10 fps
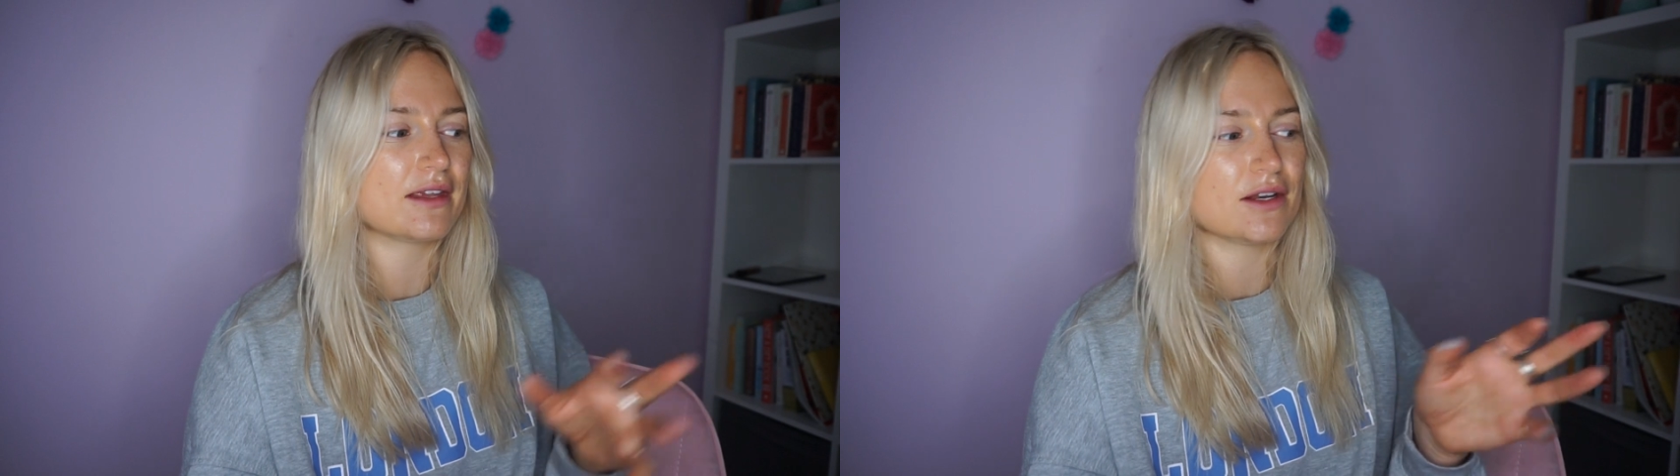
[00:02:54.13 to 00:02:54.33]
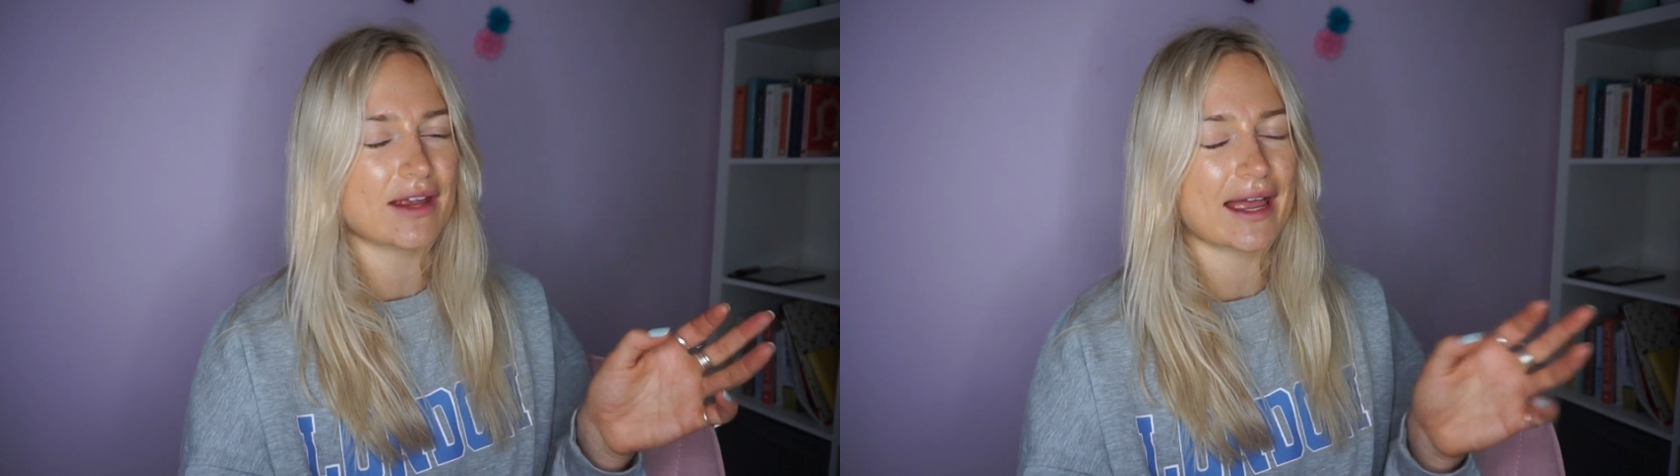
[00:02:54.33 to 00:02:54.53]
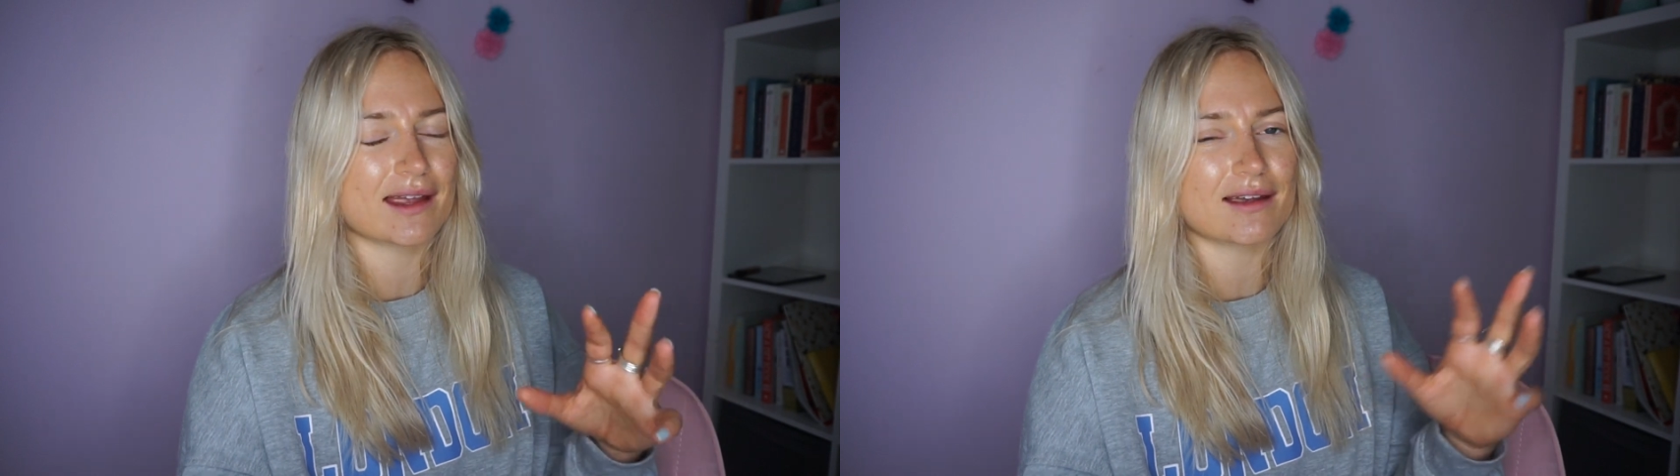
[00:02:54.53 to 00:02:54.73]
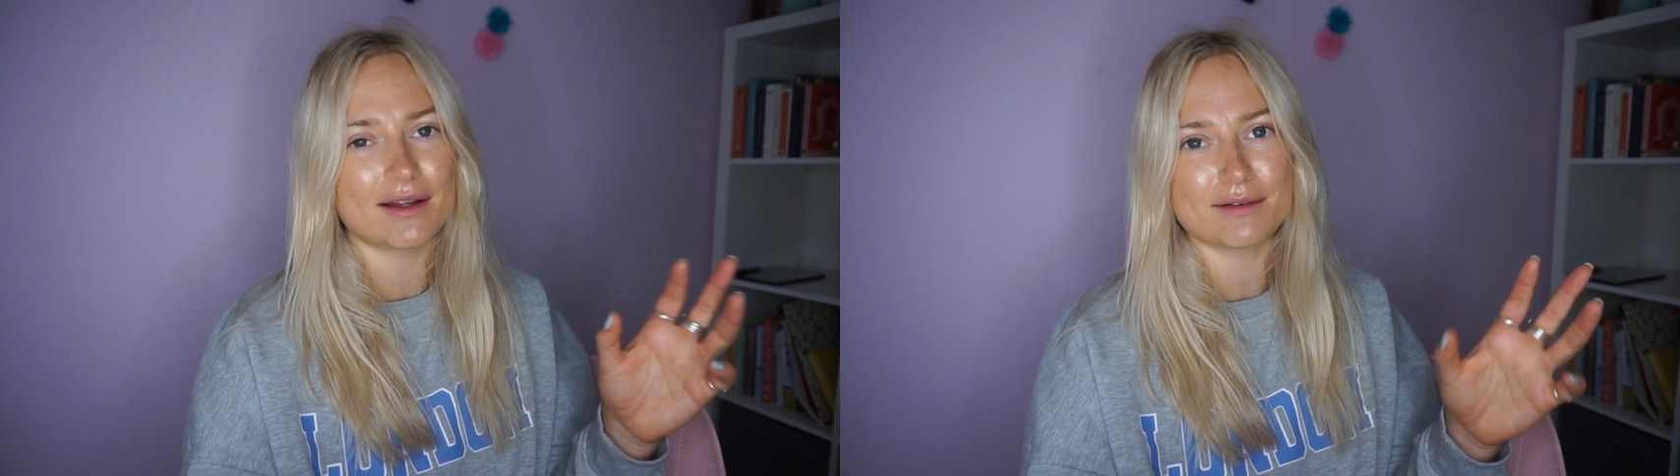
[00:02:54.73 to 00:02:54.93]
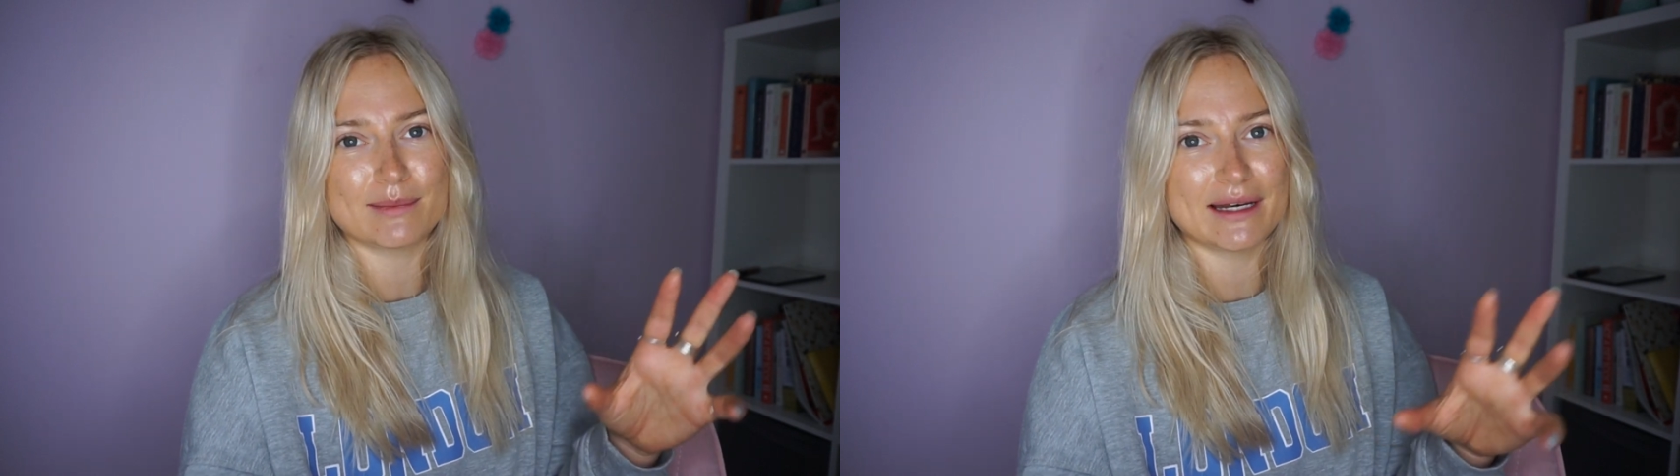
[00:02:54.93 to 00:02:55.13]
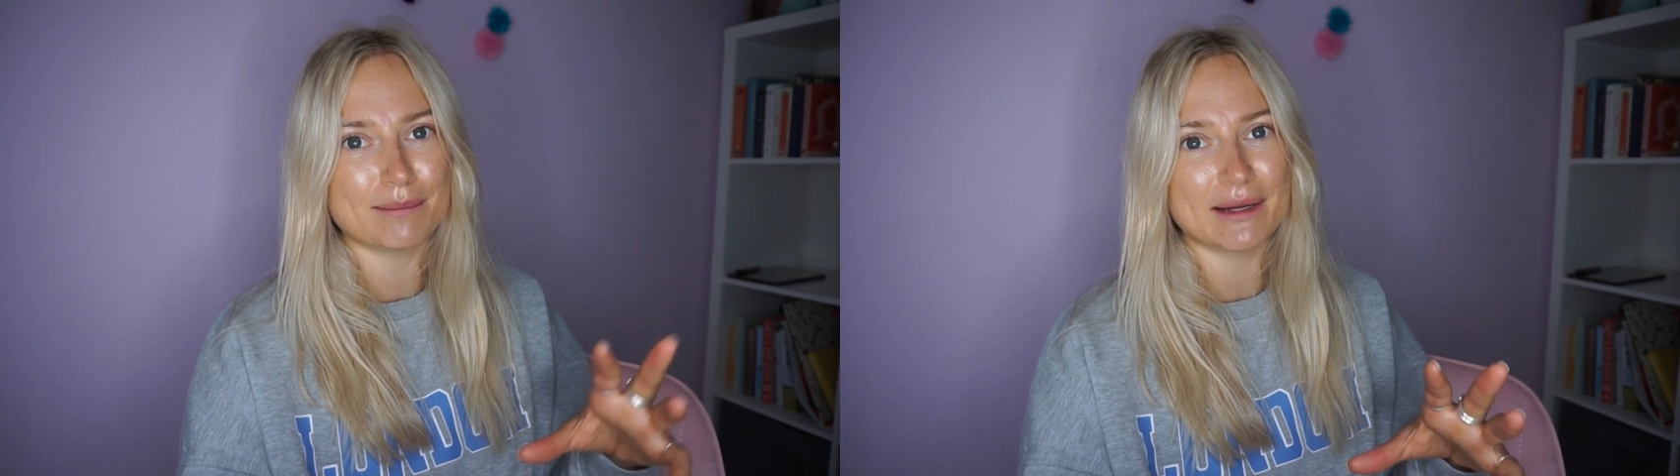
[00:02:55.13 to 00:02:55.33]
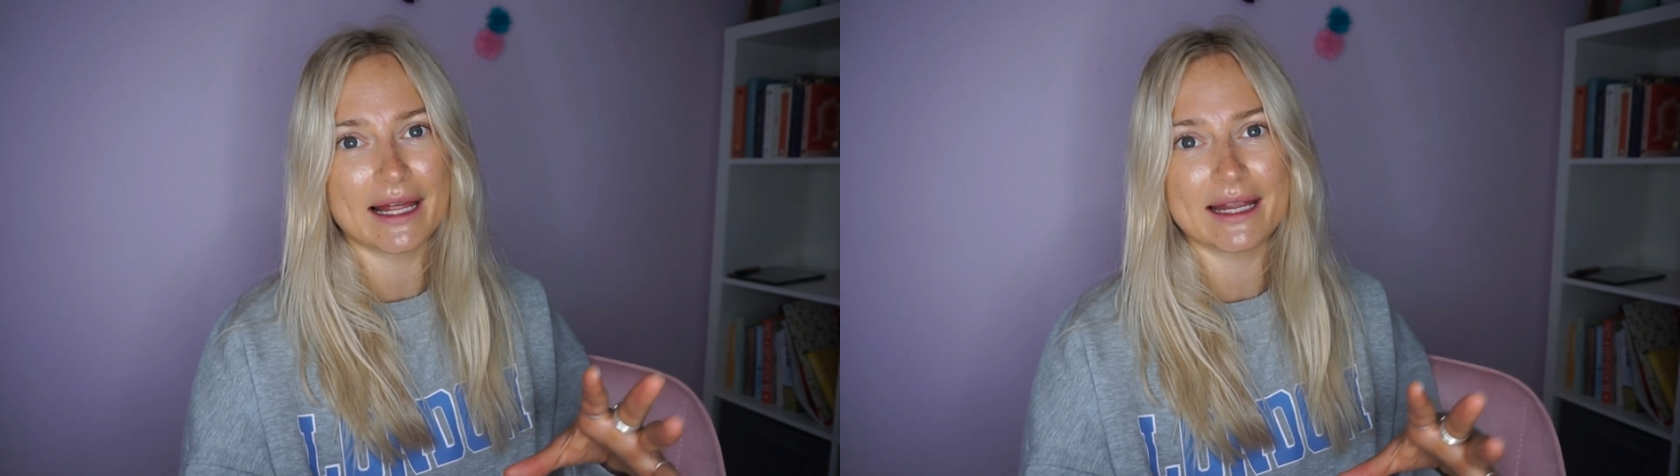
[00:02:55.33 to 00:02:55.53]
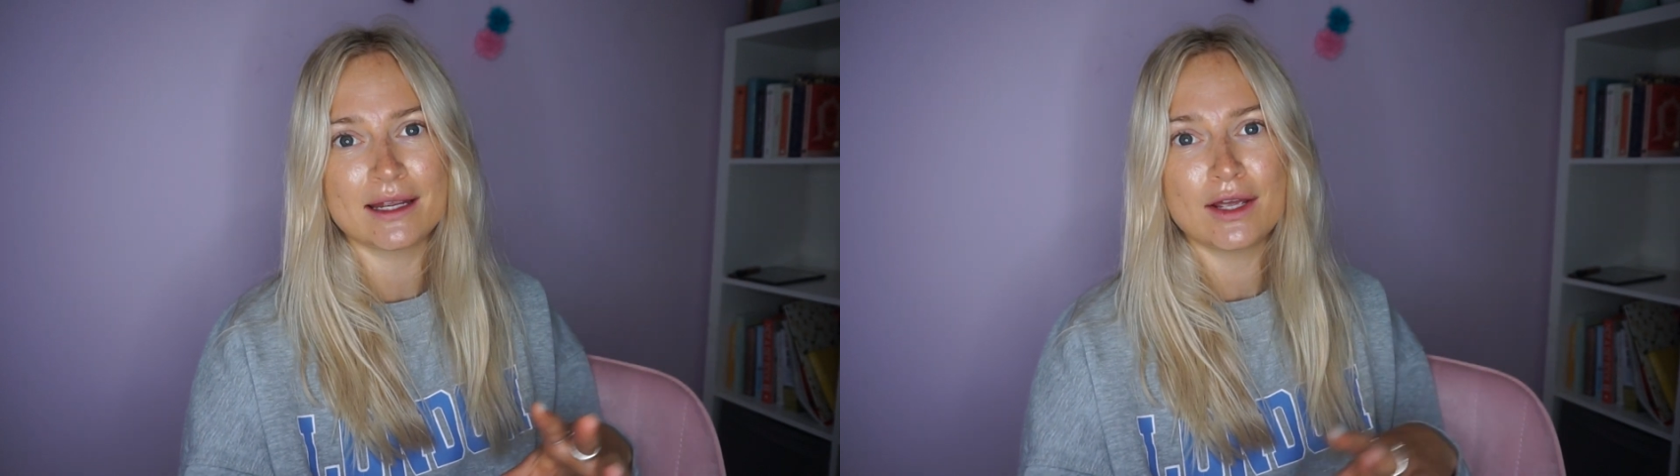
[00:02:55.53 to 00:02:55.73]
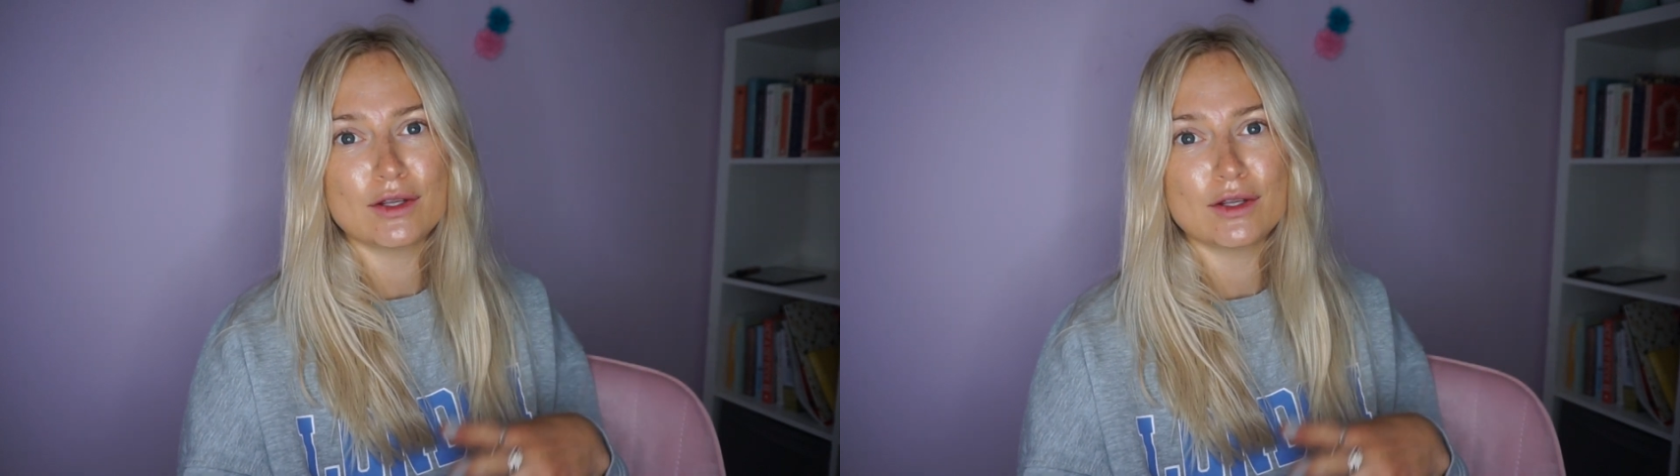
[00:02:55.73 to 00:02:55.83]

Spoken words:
then you can kind of manipulate